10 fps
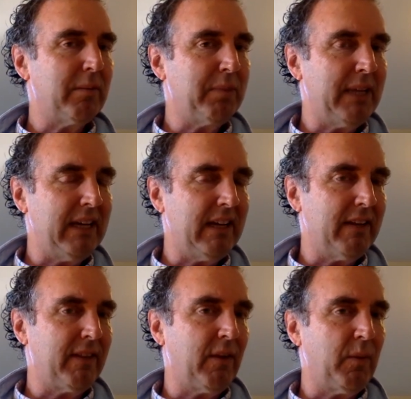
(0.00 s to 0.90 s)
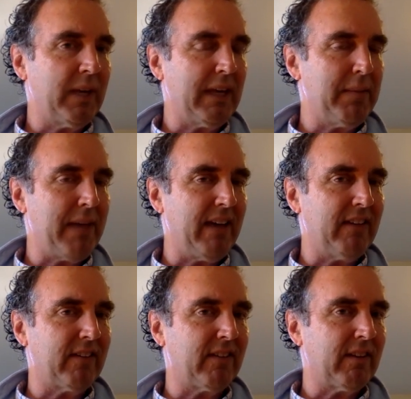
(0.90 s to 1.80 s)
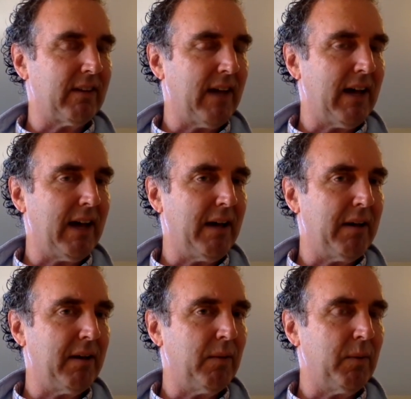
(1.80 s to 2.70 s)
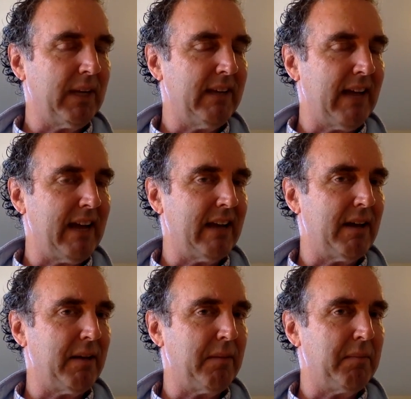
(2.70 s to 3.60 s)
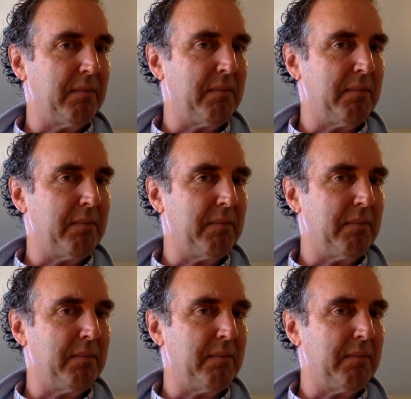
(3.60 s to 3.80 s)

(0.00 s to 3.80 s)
completed the Wikibase uh, Wikidata